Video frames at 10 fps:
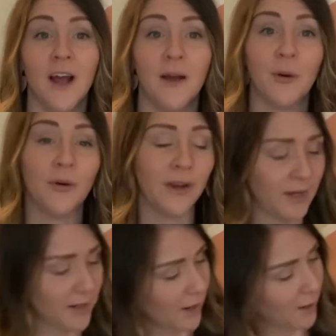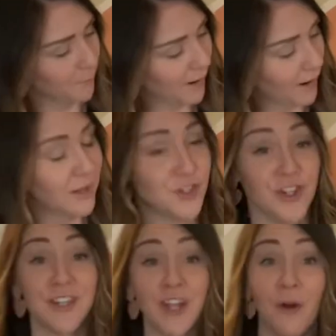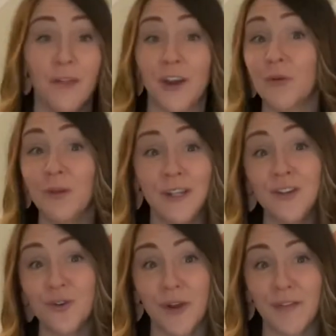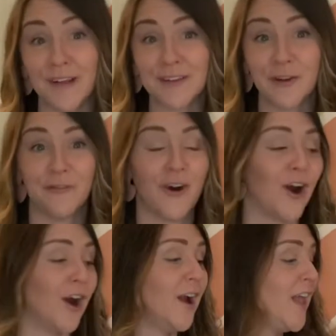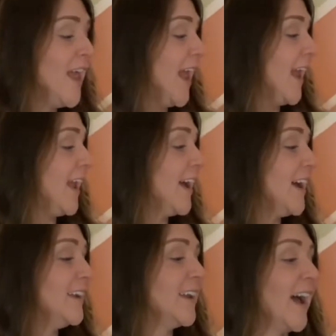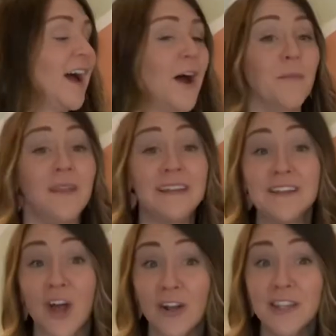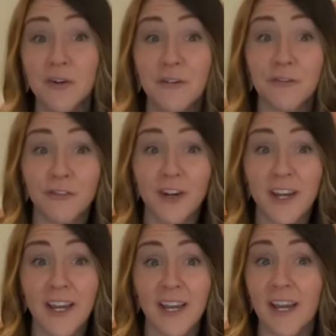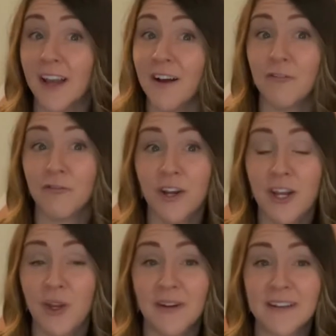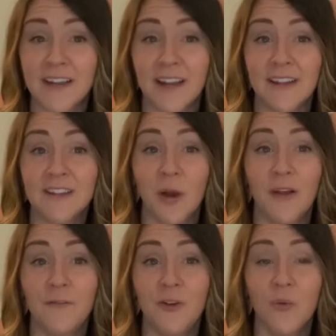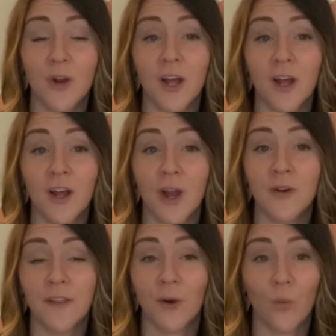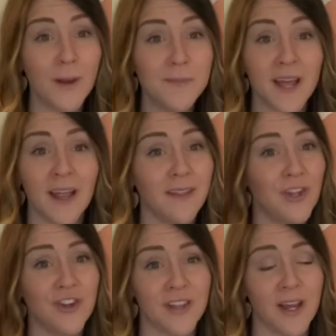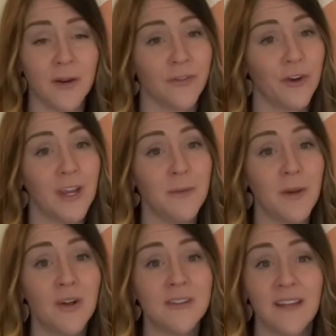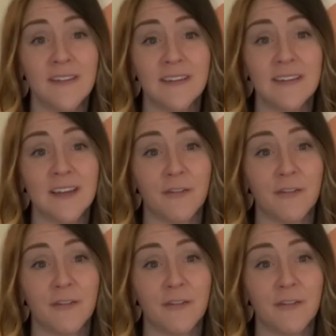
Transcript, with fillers: marine um, biology. So they're really enjoying that so far. And um, this is also a free free unit study. So if you want to go to their website, I think you sign up for their emails, and this is a